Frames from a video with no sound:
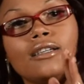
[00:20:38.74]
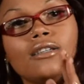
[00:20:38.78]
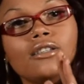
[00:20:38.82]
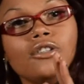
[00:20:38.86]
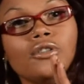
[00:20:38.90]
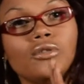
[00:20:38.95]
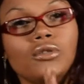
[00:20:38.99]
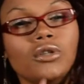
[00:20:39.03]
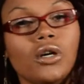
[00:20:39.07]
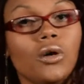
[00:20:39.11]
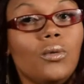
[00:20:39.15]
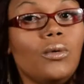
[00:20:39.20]

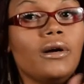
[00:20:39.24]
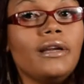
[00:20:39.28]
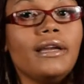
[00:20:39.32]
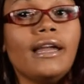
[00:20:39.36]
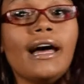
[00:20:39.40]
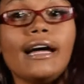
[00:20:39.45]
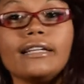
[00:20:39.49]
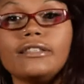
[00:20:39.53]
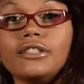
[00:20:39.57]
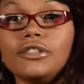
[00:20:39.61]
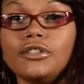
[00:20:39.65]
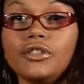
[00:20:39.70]
You know what
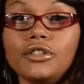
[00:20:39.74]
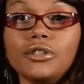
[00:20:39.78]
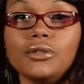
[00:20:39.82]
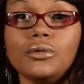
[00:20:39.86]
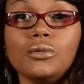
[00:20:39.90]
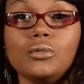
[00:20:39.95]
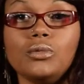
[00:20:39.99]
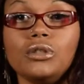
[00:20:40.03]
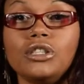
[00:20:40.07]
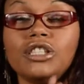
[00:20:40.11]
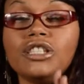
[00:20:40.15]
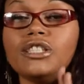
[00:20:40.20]
not to do,
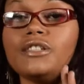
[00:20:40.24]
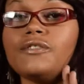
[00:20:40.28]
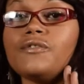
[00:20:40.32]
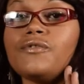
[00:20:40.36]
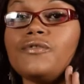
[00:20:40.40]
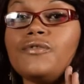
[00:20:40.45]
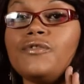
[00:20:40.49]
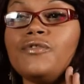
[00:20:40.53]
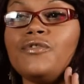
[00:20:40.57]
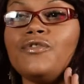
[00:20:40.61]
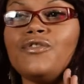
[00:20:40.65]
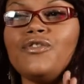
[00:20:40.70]
which is
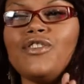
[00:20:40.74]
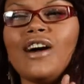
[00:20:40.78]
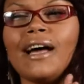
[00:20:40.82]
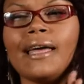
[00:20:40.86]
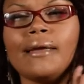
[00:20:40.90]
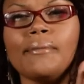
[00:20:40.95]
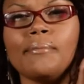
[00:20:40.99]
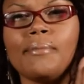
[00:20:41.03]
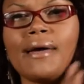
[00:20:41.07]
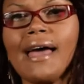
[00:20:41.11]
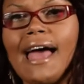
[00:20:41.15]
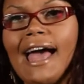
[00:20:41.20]
fight
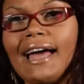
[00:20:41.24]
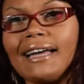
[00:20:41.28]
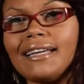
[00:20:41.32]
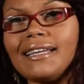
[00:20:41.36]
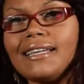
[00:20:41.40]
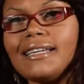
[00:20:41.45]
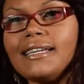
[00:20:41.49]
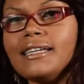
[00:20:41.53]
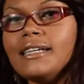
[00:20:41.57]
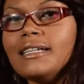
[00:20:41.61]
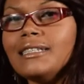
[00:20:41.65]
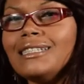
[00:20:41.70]
back.
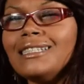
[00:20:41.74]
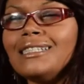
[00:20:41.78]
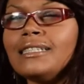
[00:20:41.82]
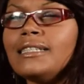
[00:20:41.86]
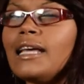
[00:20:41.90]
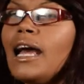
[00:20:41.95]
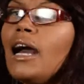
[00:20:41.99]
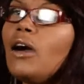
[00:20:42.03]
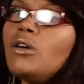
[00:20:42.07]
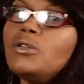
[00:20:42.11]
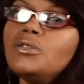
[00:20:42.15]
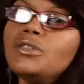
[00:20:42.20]
It
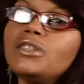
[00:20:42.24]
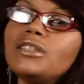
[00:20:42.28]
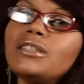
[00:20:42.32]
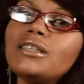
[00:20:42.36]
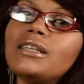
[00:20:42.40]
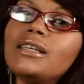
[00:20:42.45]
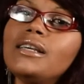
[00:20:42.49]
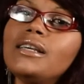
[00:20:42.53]
sounds